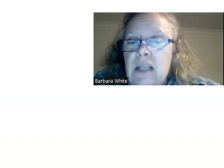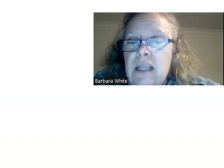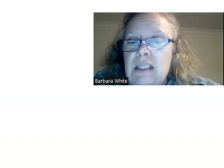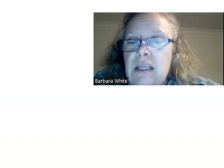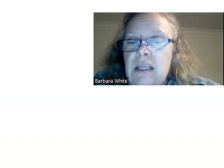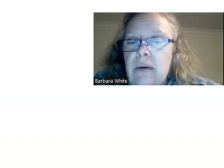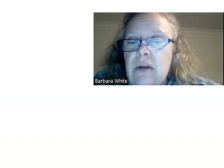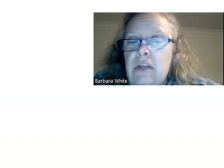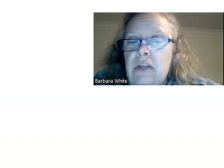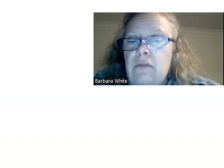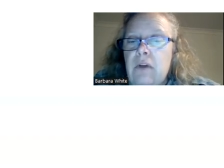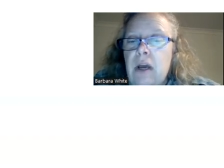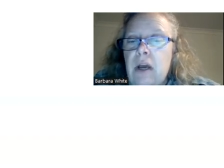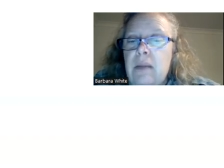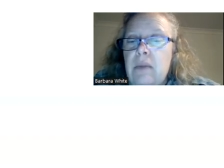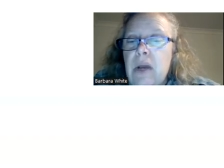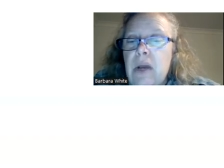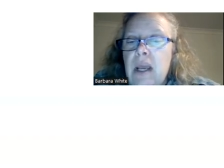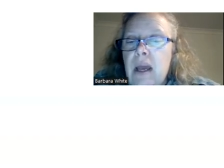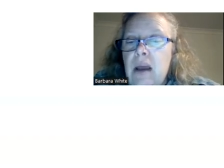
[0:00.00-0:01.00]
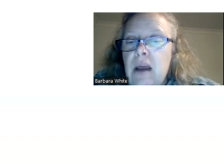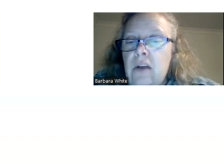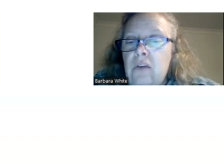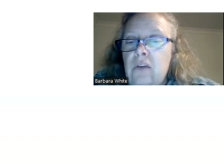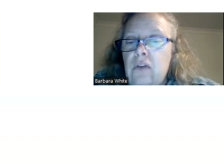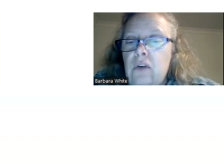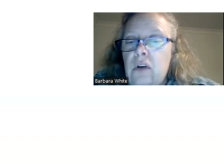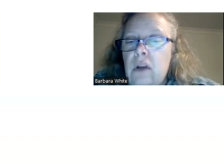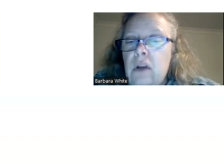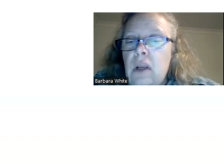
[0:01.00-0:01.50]
That's how I divide by
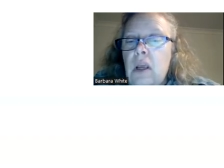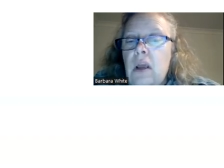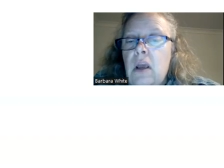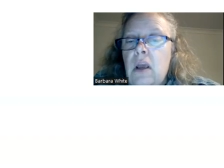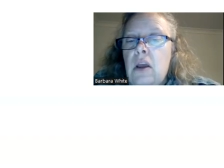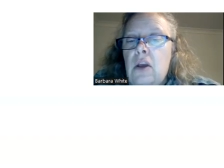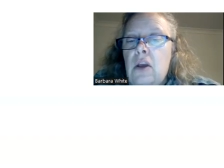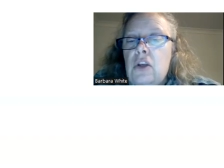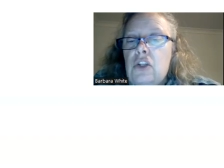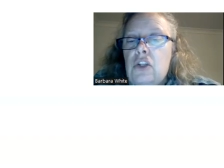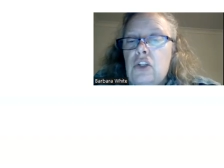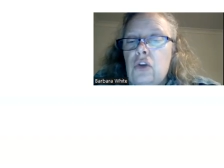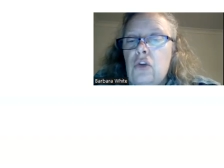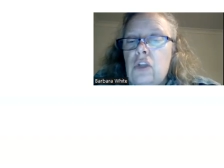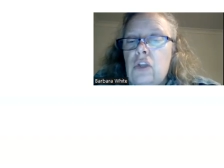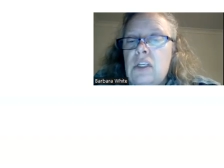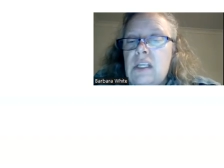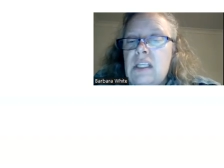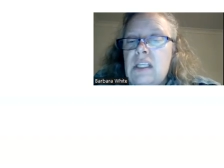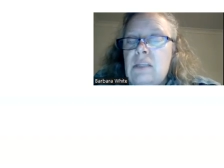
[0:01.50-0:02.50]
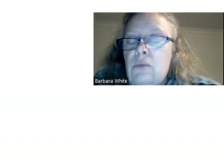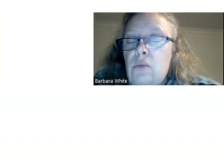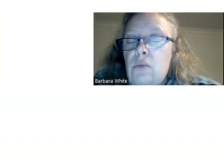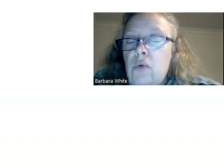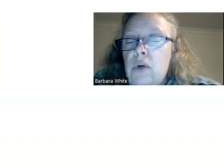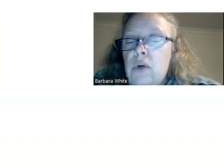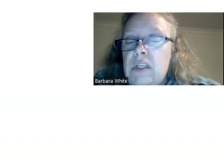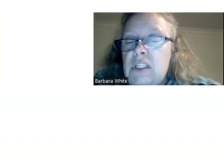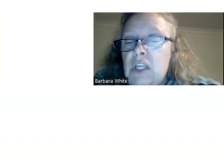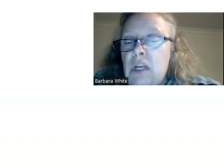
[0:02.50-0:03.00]
100. So the decimal
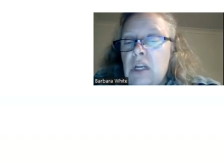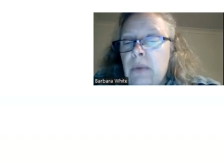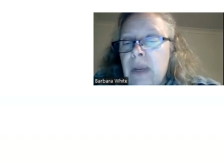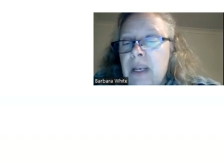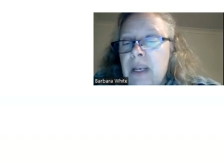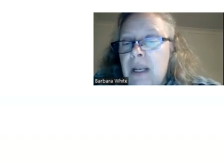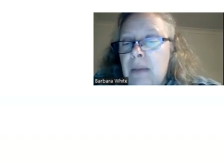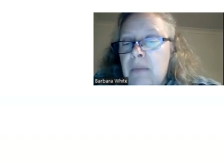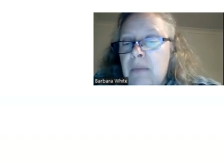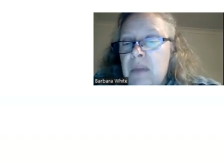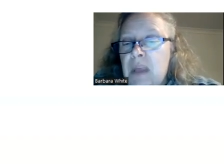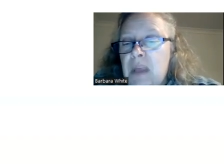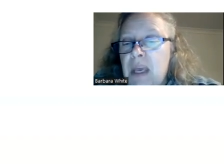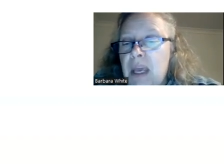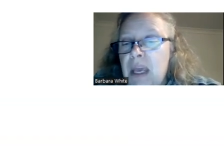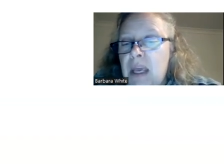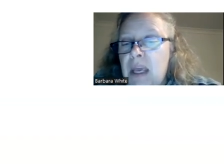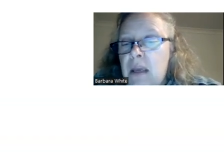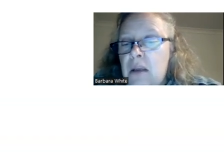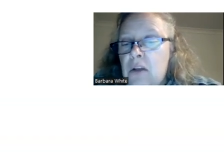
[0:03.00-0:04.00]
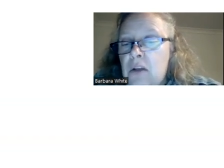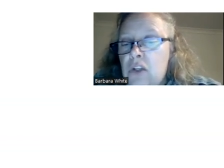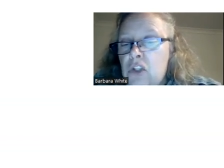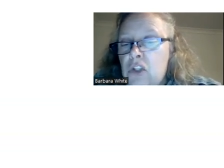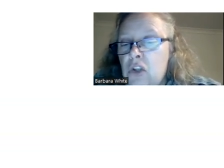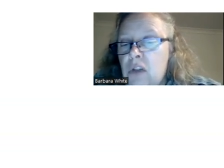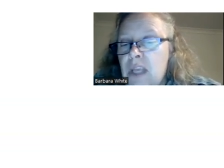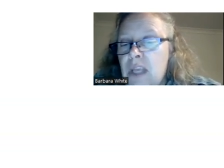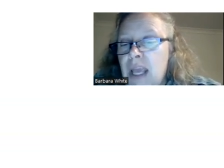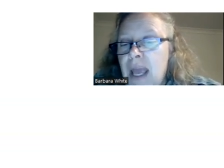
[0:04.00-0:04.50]
point is going to end up there.
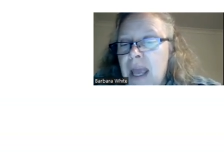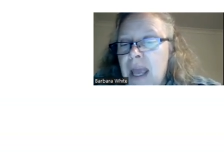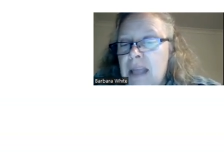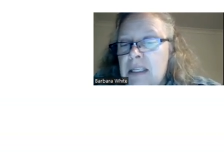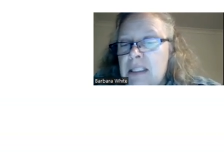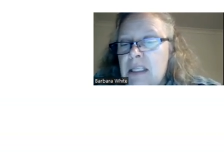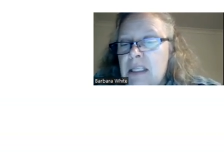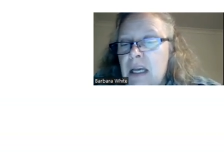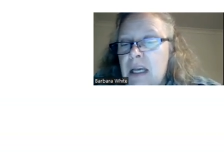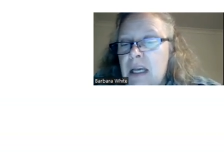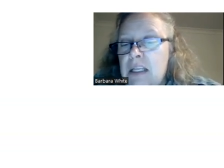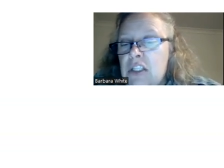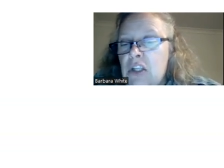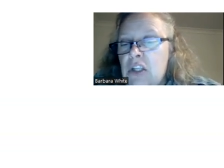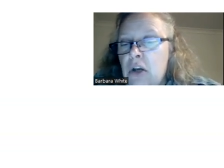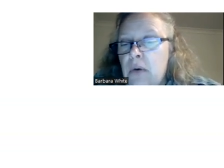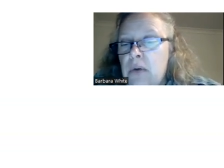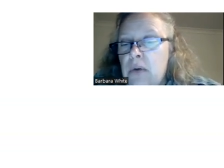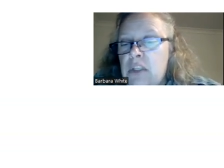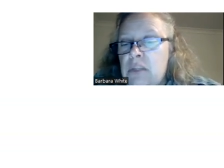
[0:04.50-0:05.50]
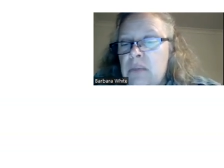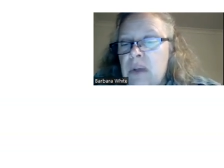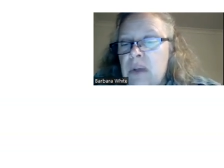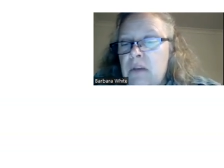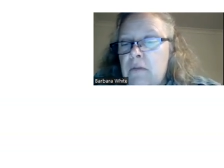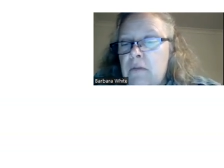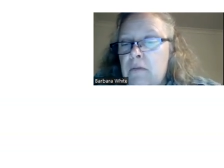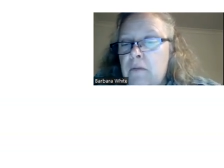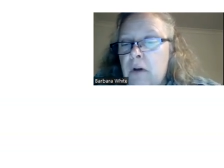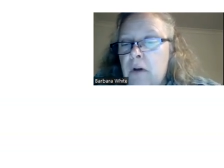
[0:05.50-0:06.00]
So the answer is going to
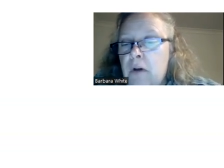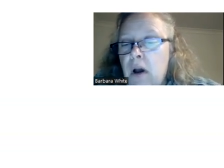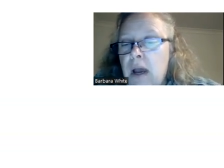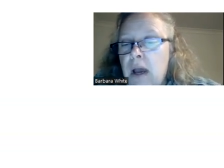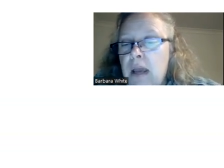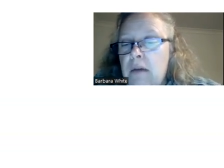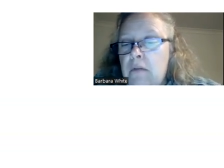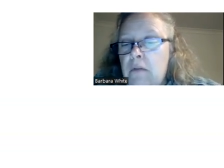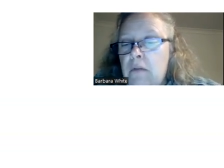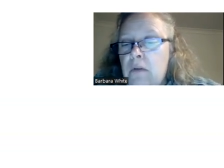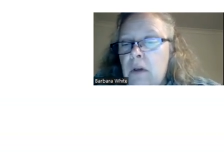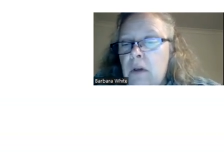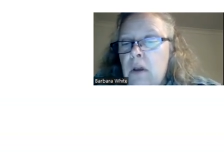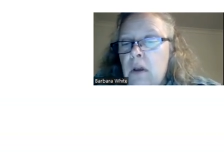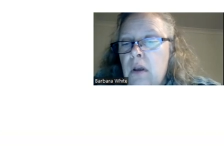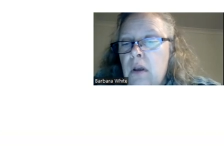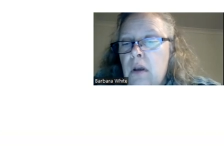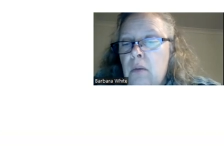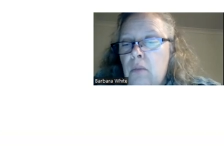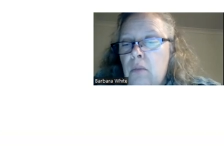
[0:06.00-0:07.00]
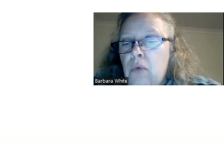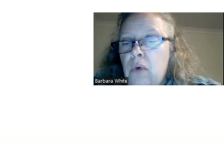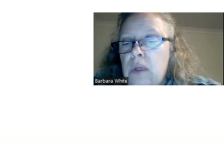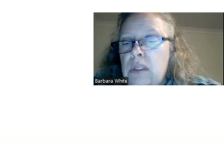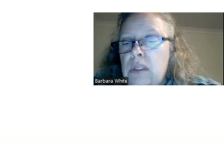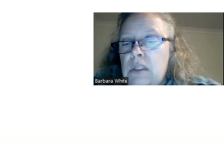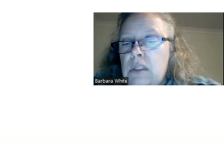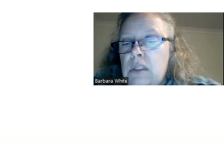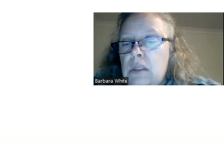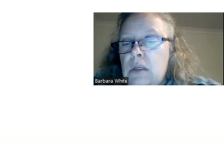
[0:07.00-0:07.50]
be
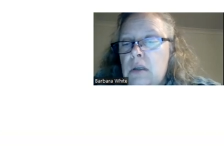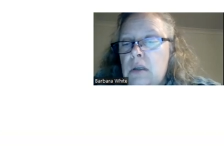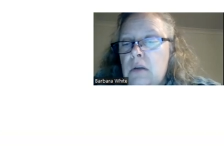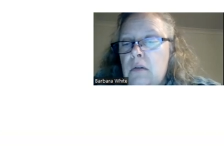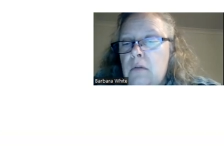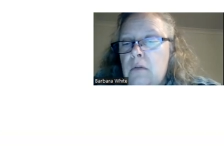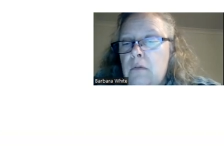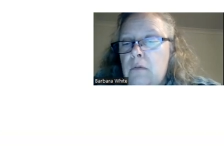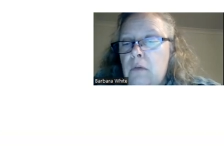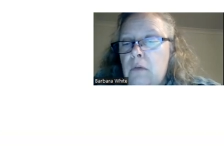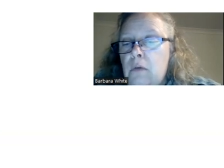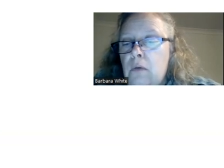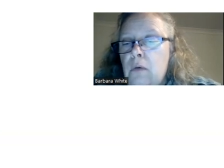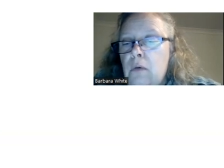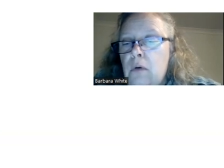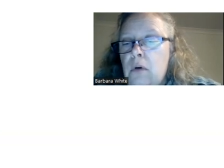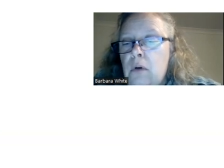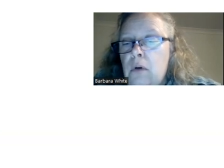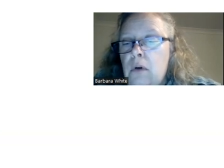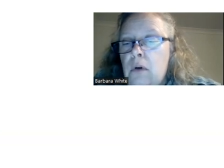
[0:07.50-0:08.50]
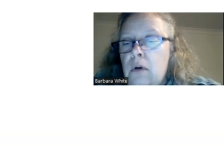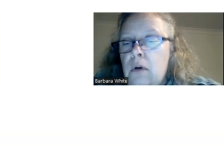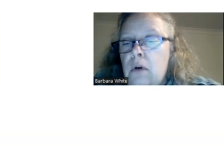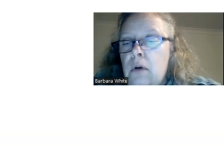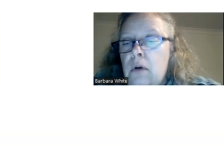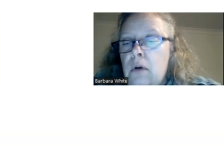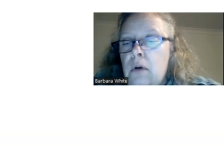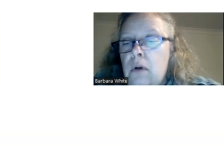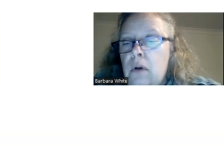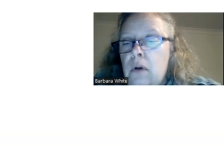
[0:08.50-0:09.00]
5.4
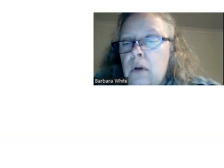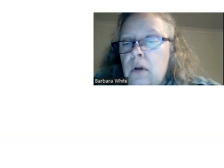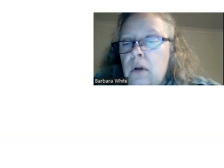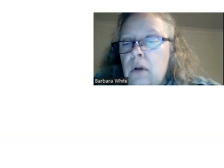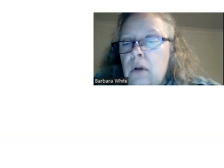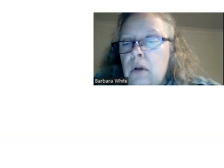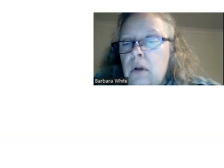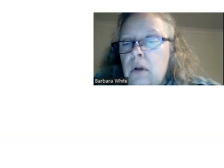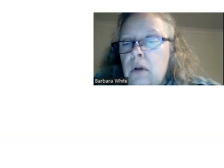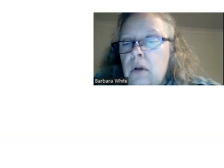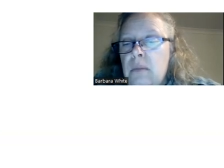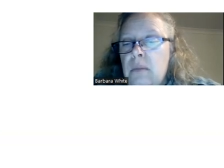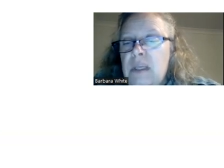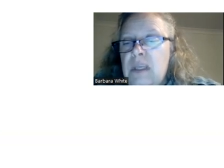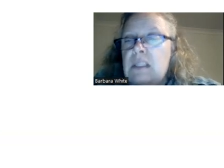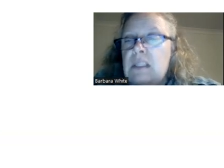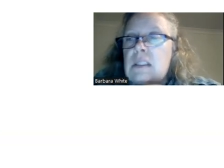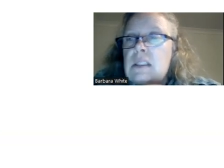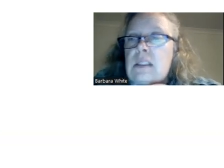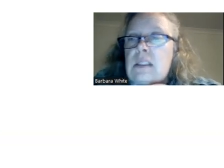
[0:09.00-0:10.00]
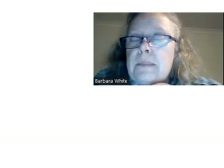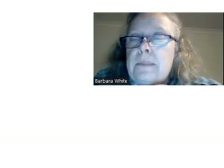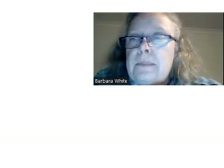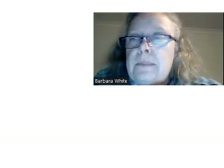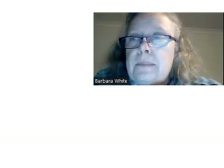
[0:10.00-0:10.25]
metres.